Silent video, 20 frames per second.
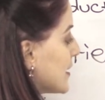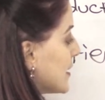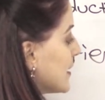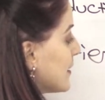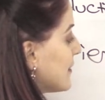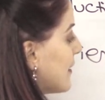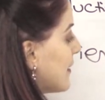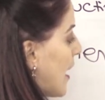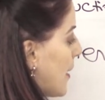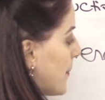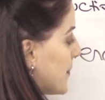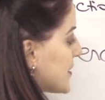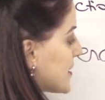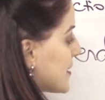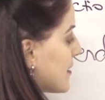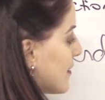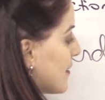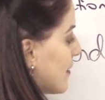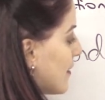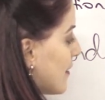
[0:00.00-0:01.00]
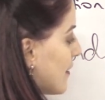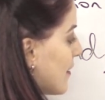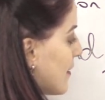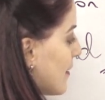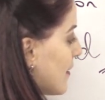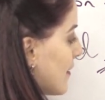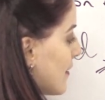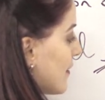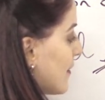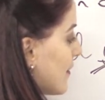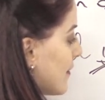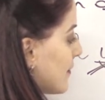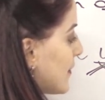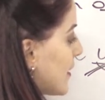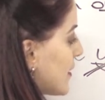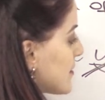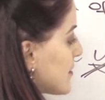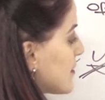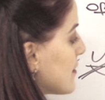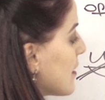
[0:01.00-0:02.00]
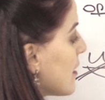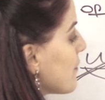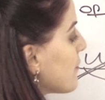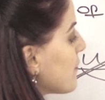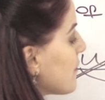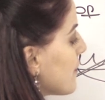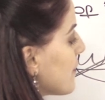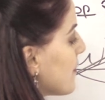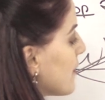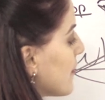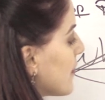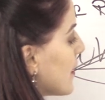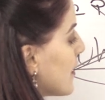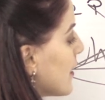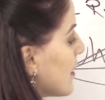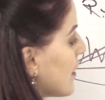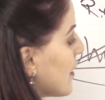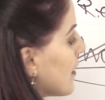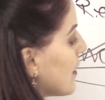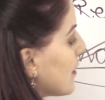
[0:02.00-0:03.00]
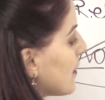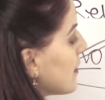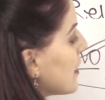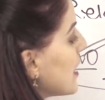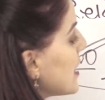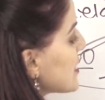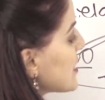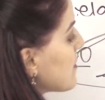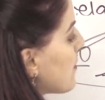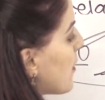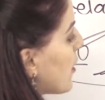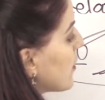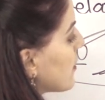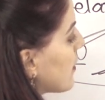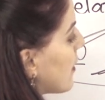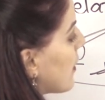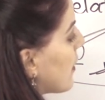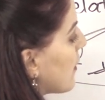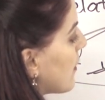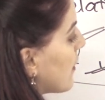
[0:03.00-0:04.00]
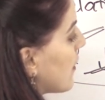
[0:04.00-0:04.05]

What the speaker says: kidnapped. That's enough. Last month.